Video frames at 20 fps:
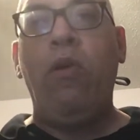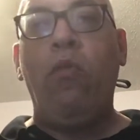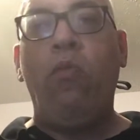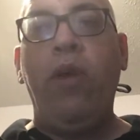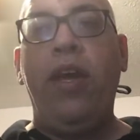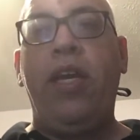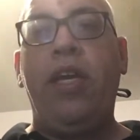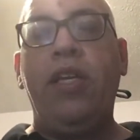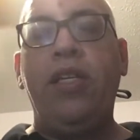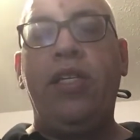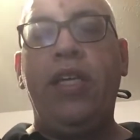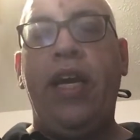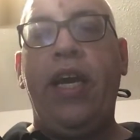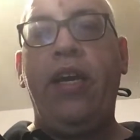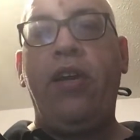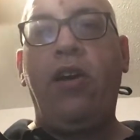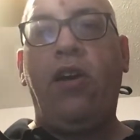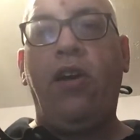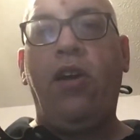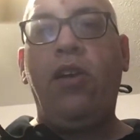we can
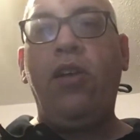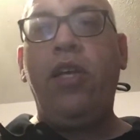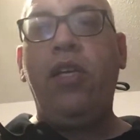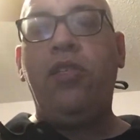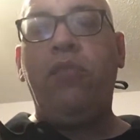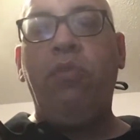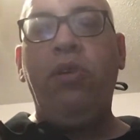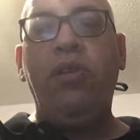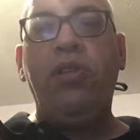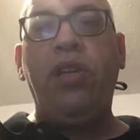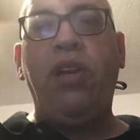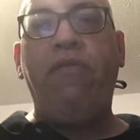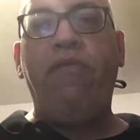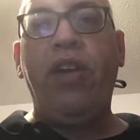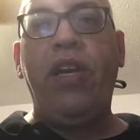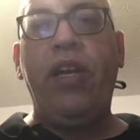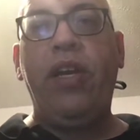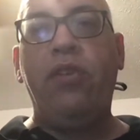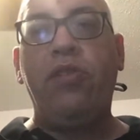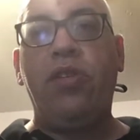take all these music
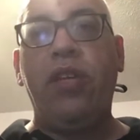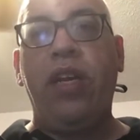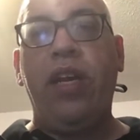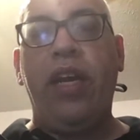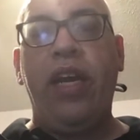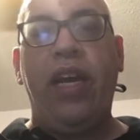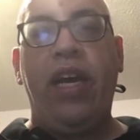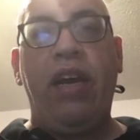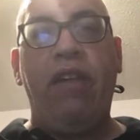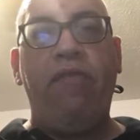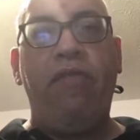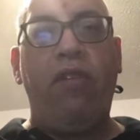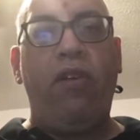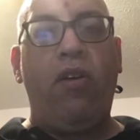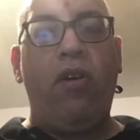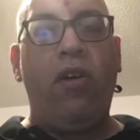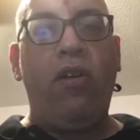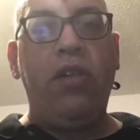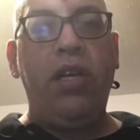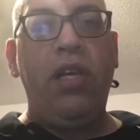videos and have
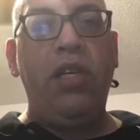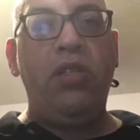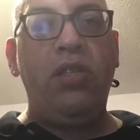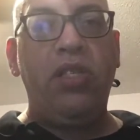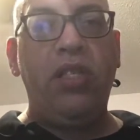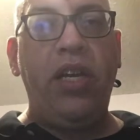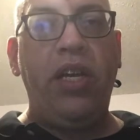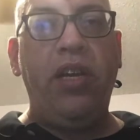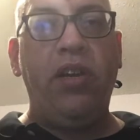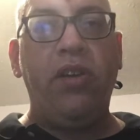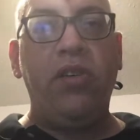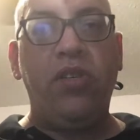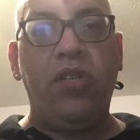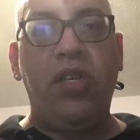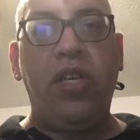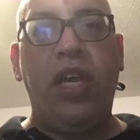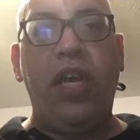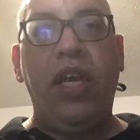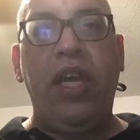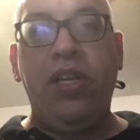all these singers
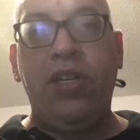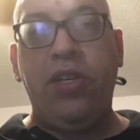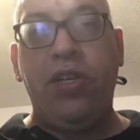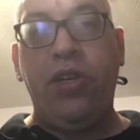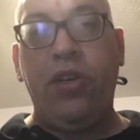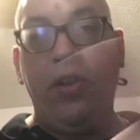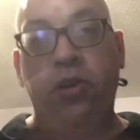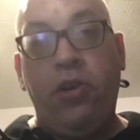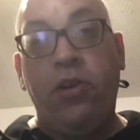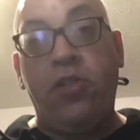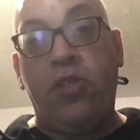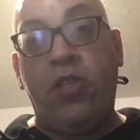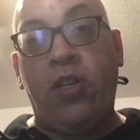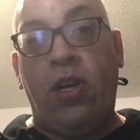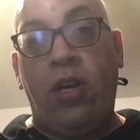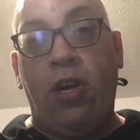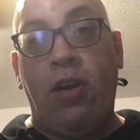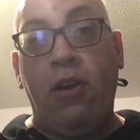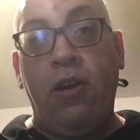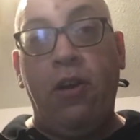singing to your
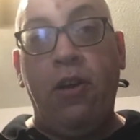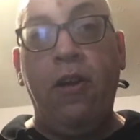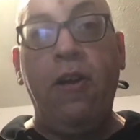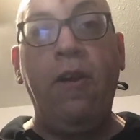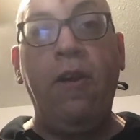song.